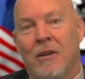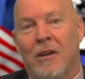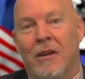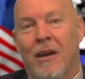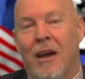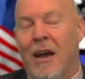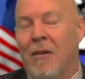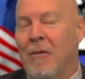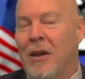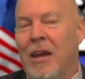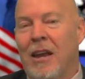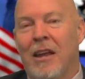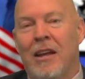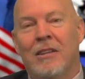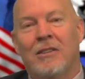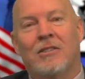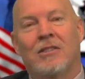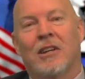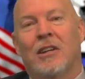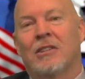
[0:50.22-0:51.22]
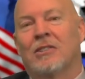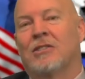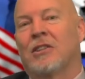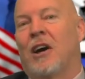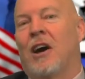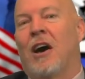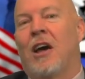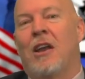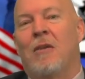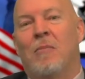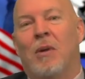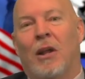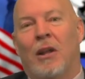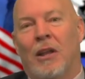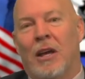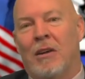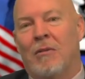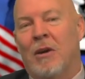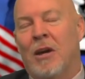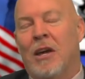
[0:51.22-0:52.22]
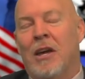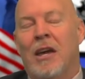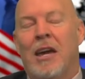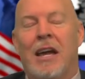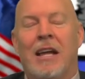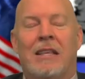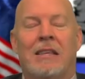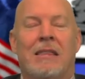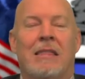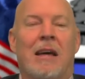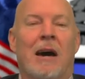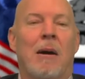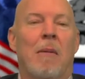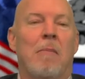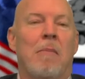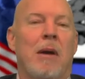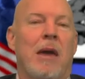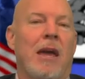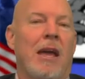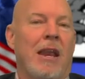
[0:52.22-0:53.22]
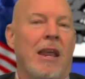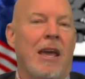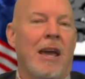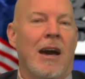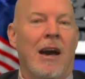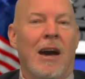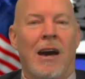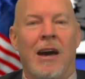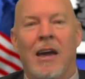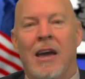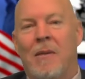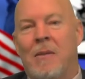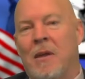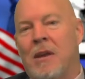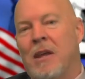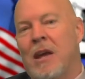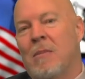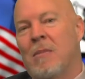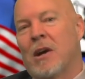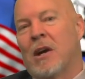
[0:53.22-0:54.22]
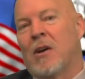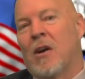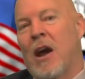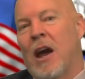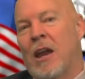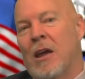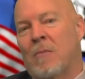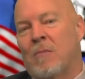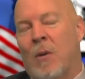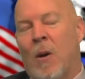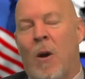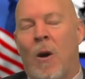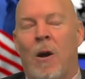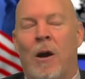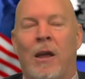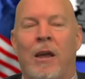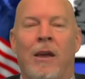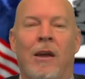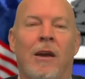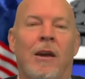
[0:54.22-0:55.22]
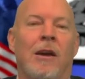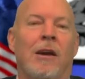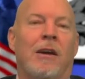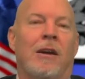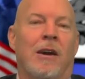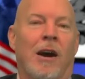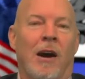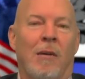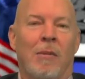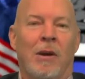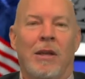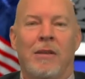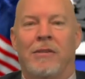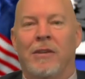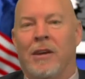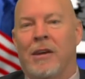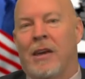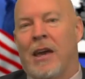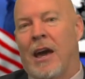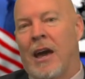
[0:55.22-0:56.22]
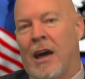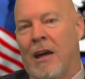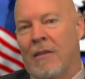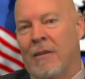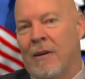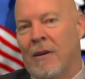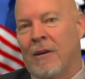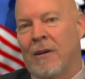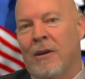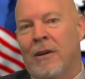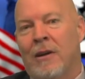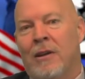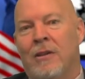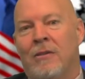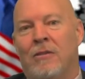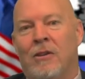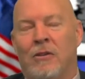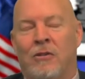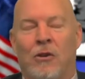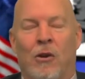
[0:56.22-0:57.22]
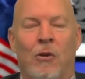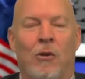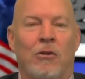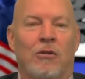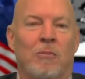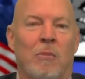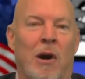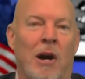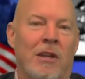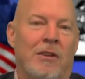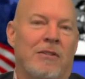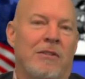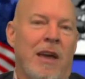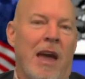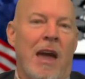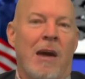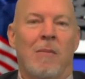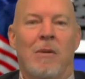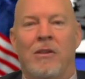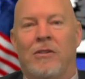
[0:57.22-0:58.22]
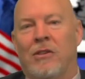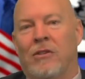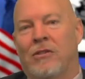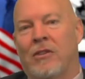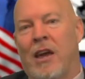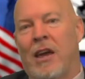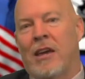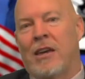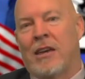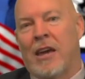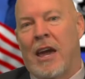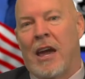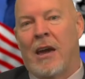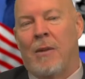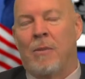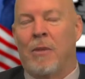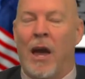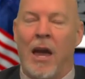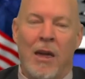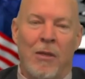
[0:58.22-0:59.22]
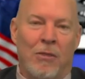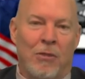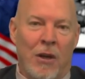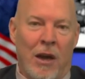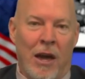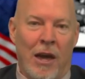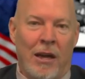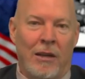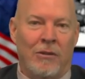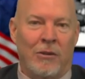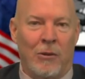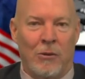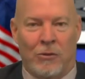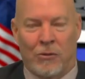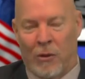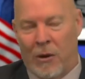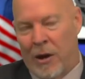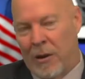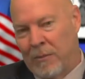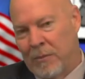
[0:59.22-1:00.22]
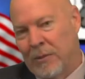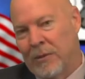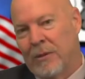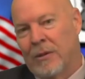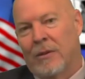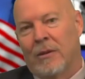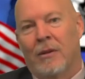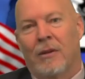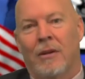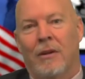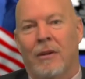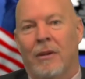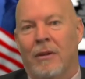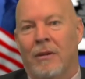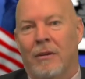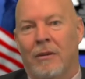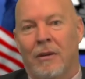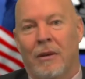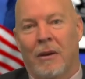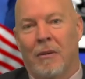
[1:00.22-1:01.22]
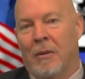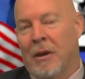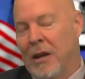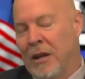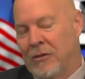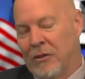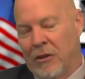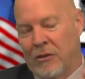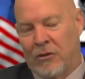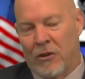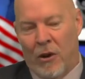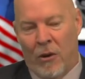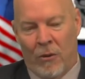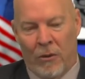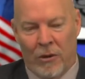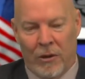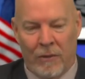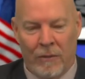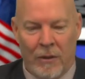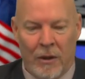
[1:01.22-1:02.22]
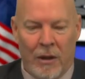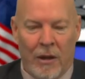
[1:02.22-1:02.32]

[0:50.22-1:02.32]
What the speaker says: I mean, it's just unbelievable. It's the media and the Democratic Party coming together to do as much damage as they can, they think, to Trump. I mean, it's a joke.